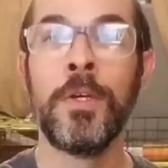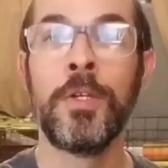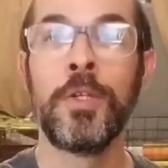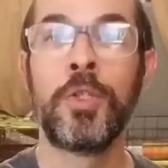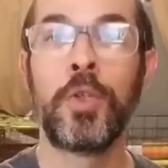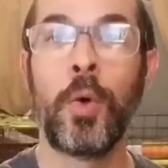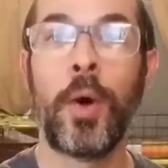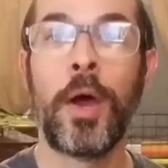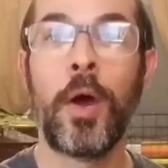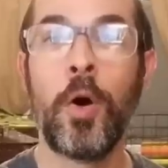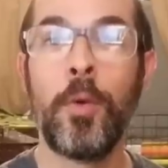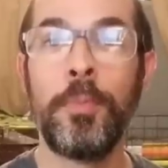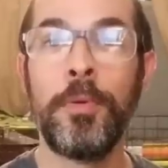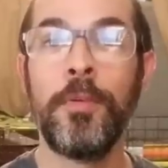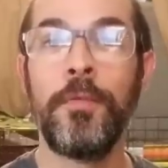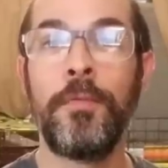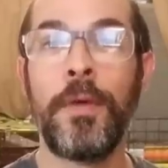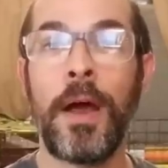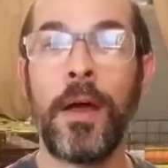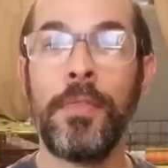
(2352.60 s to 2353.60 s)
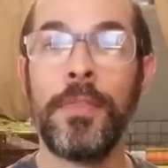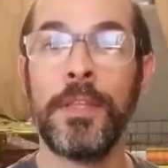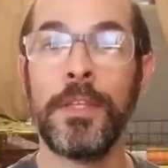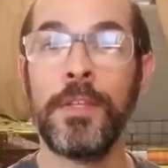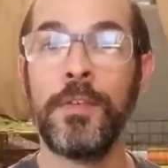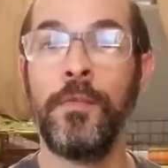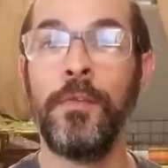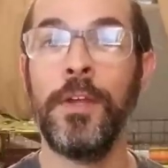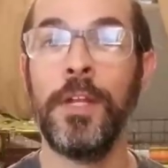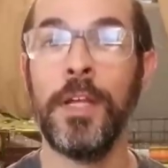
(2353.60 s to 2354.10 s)
So I hope you found
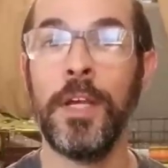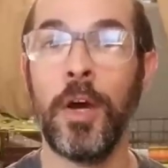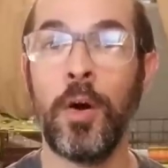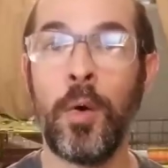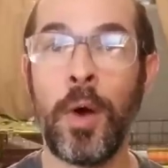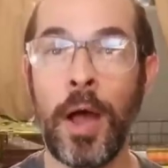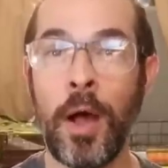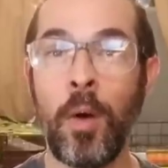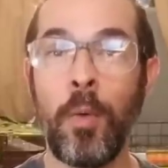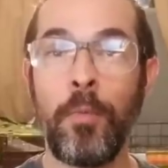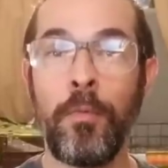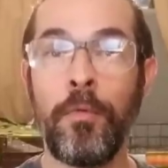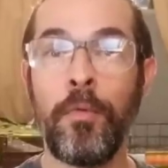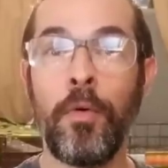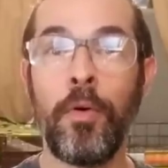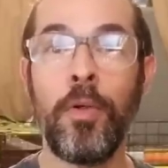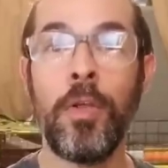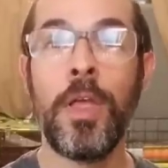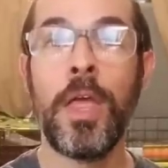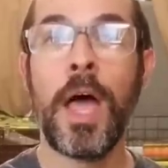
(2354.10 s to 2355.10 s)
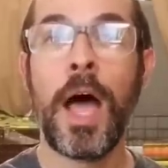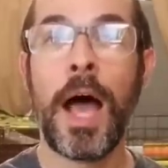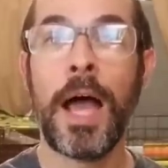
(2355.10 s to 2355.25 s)
this video helpful.